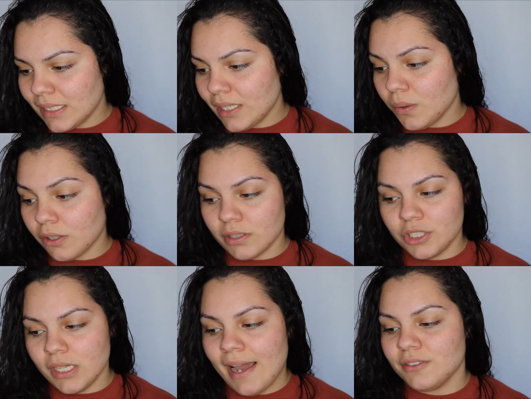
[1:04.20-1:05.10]
sticky or
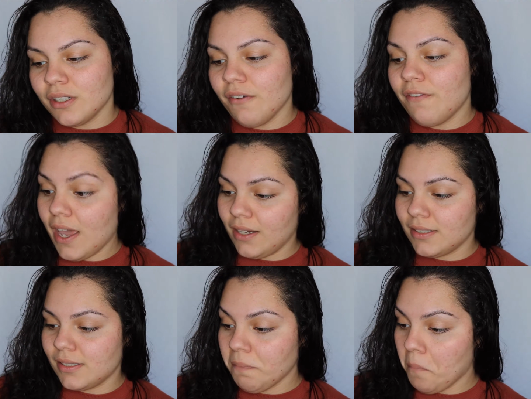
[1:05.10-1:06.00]
crunchy after
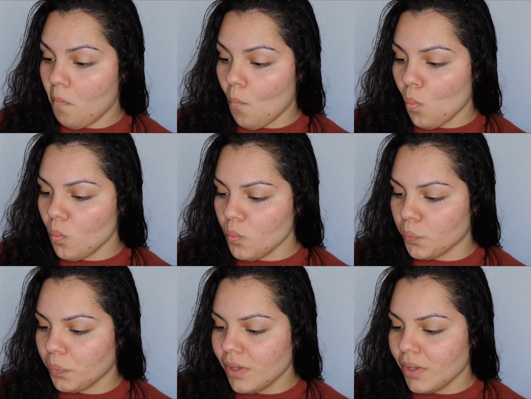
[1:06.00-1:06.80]
effects. Hmm.